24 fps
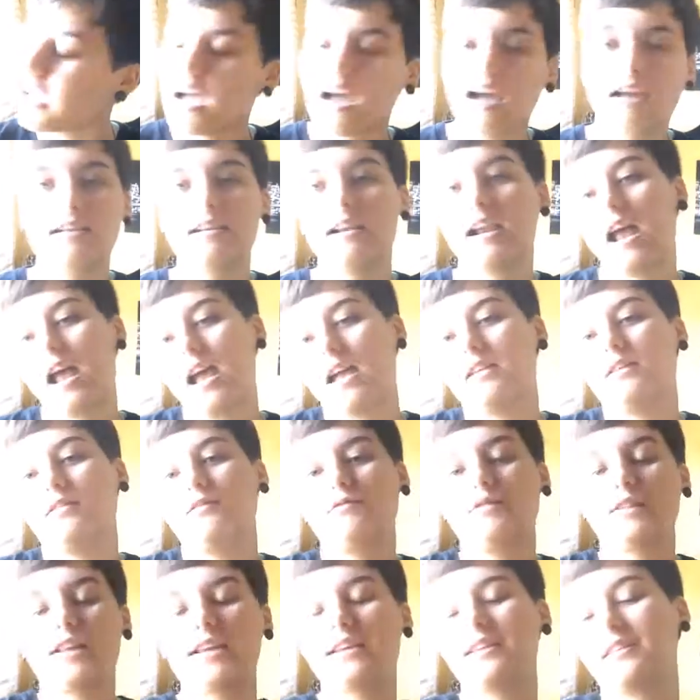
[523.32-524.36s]
I
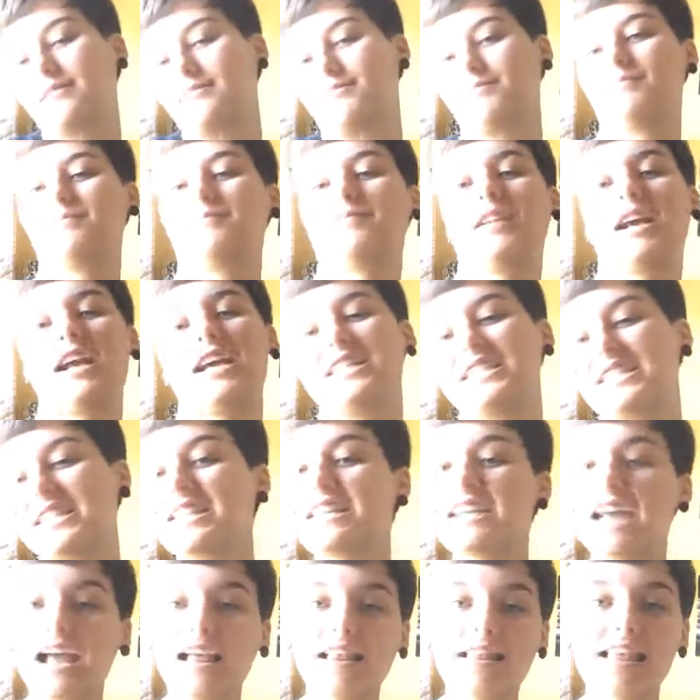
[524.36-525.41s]
don't like him. I
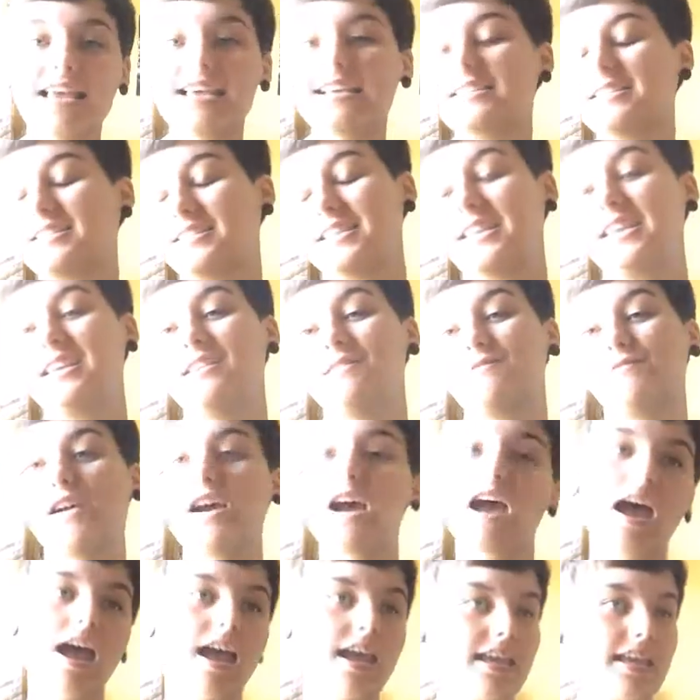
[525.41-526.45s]
did not like Steve.
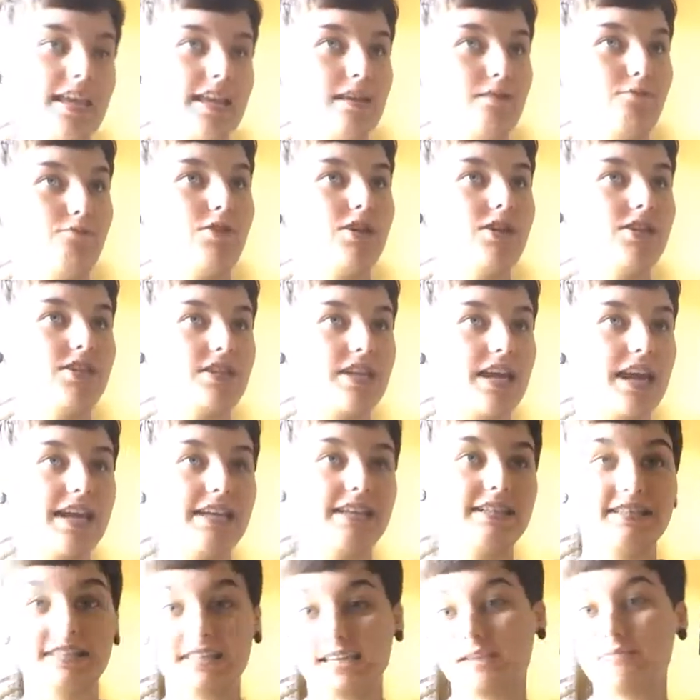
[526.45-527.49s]
He was
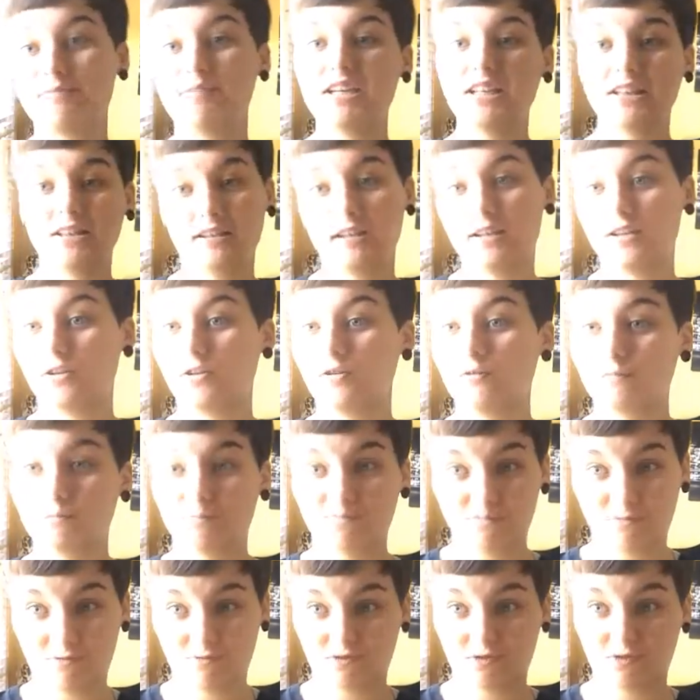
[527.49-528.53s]
a timid little
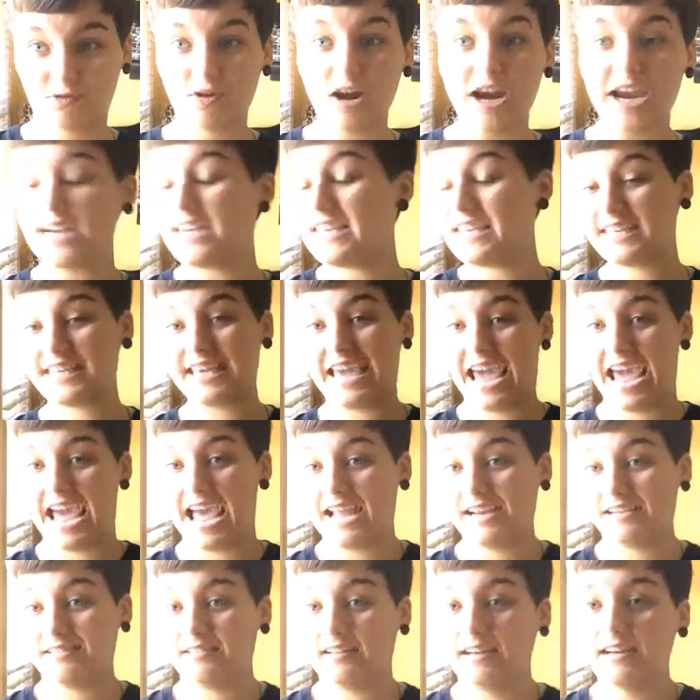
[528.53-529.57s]
fraidy
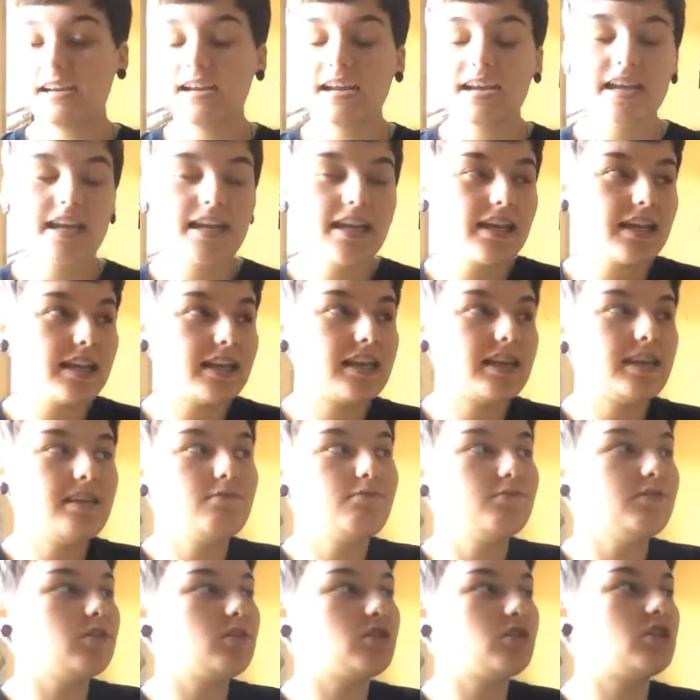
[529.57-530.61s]
cat.
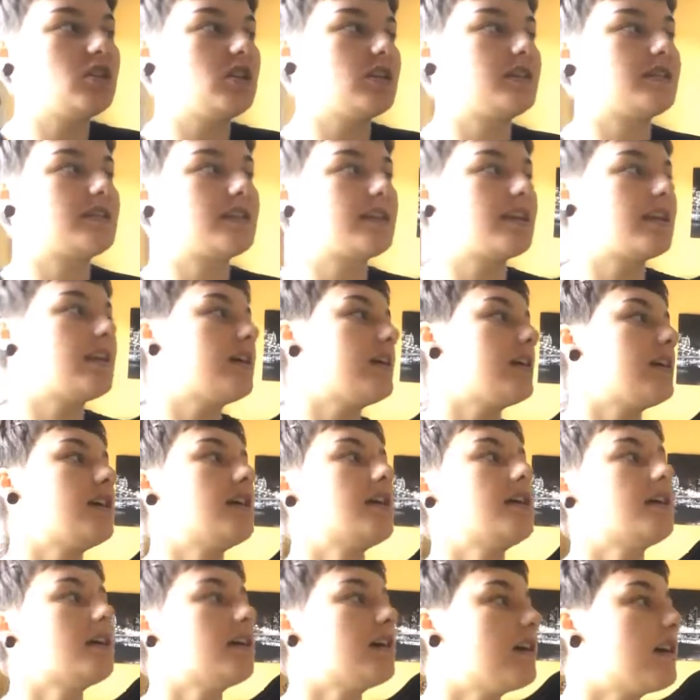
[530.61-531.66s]
He was just...
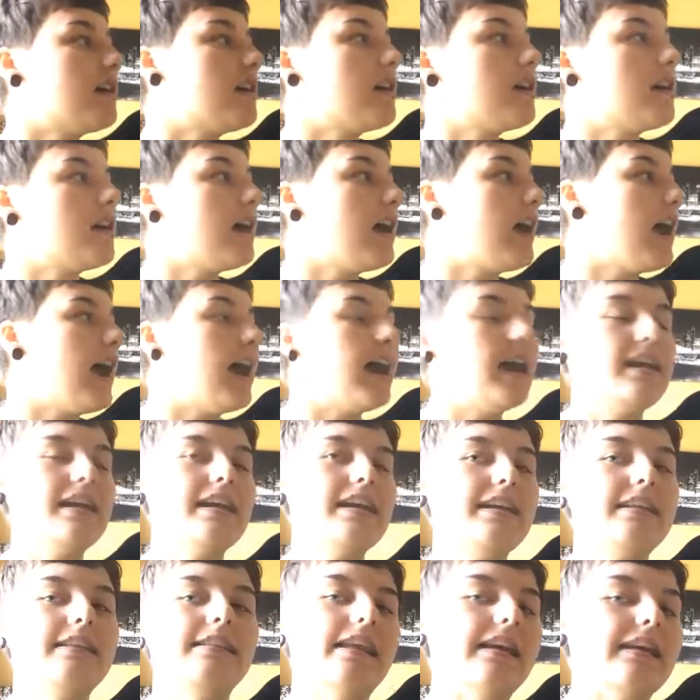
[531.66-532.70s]
I
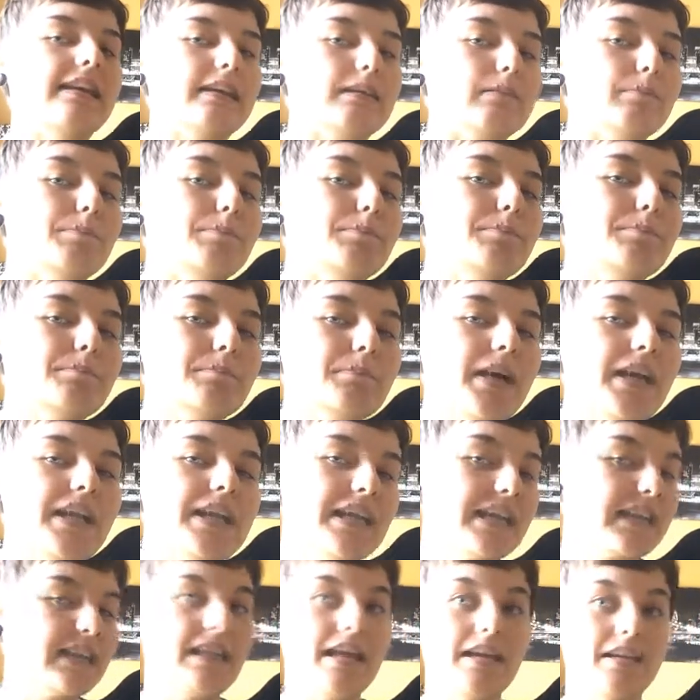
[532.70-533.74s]
didn't like him
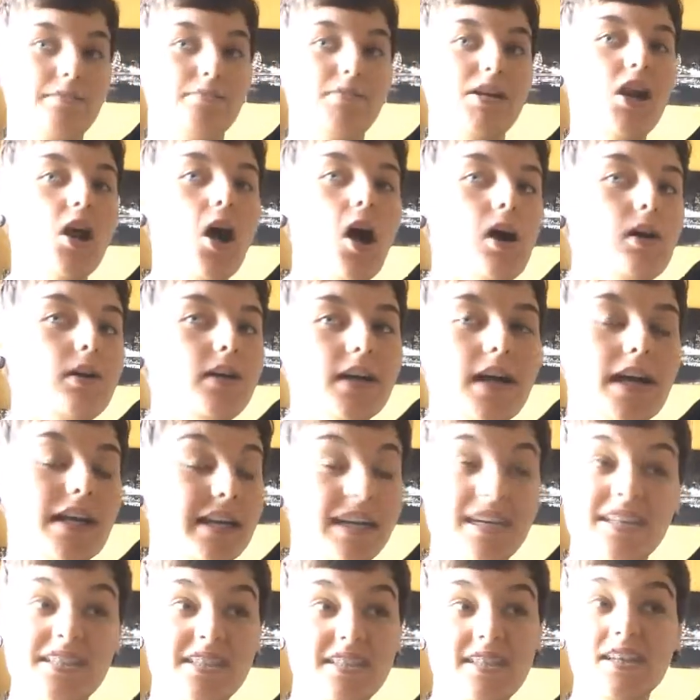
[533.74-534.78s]
at all.
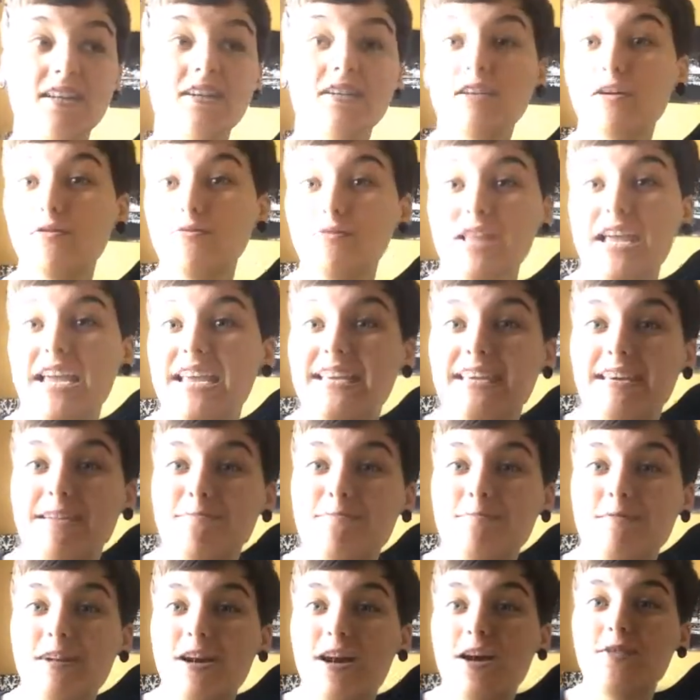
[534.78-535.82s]
And I still don't like
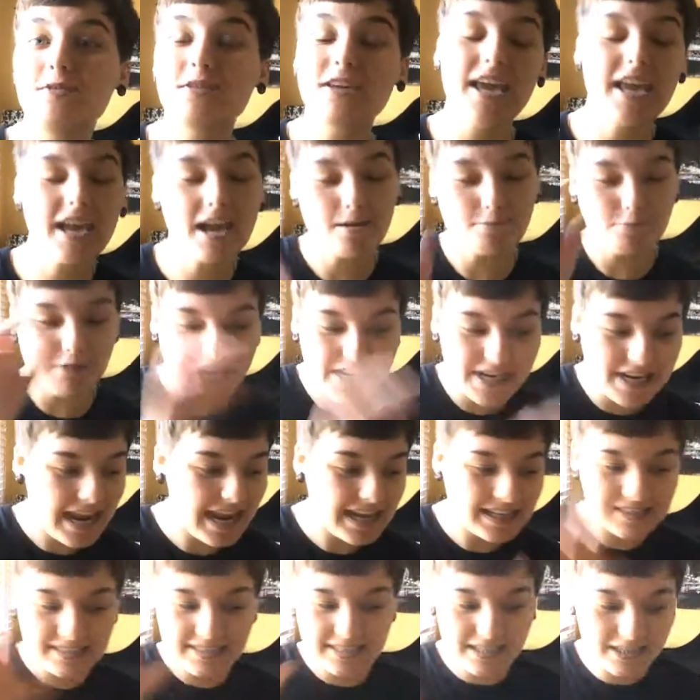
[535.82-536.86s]
him. Okay, I want
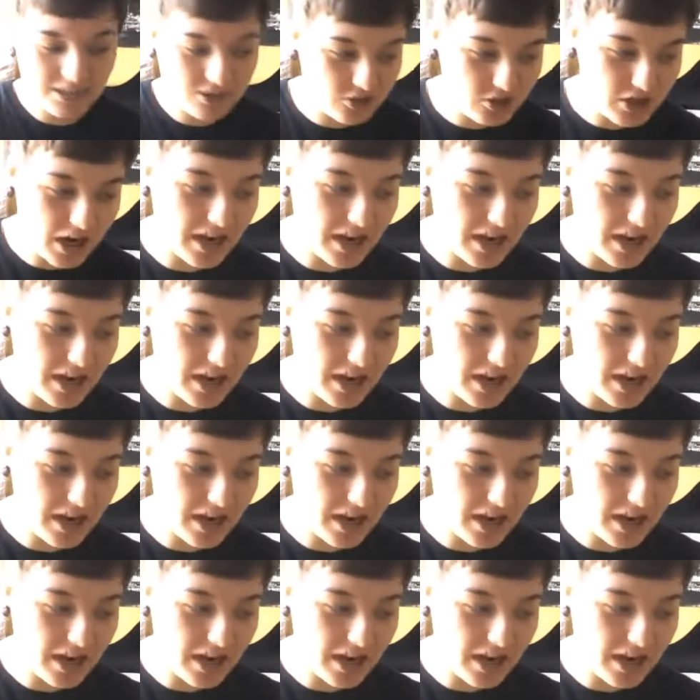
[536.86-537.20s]
Nancy and